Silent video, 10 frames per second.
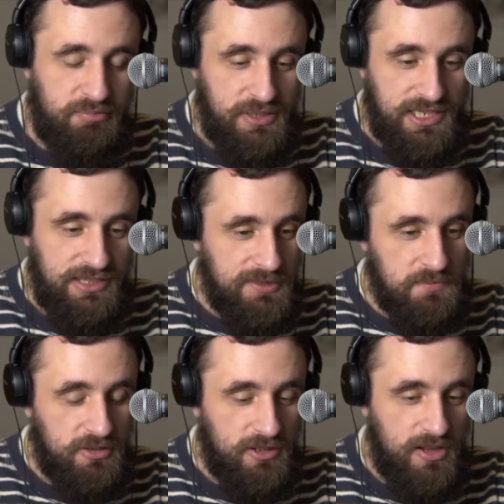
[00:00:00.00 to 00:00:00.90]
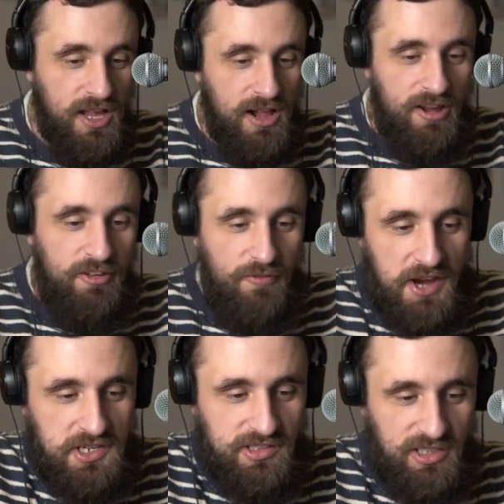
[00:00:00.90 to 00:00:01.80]
but a
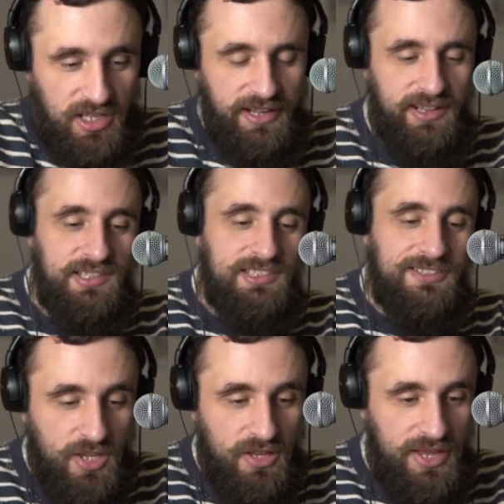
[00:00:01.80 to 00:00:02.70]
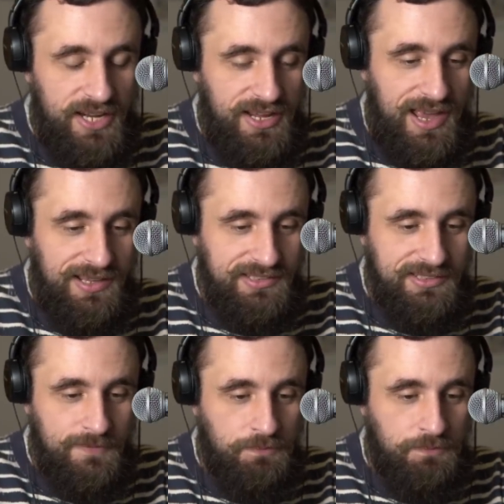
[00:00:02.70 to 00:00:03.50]
liberal-fascist alliance that has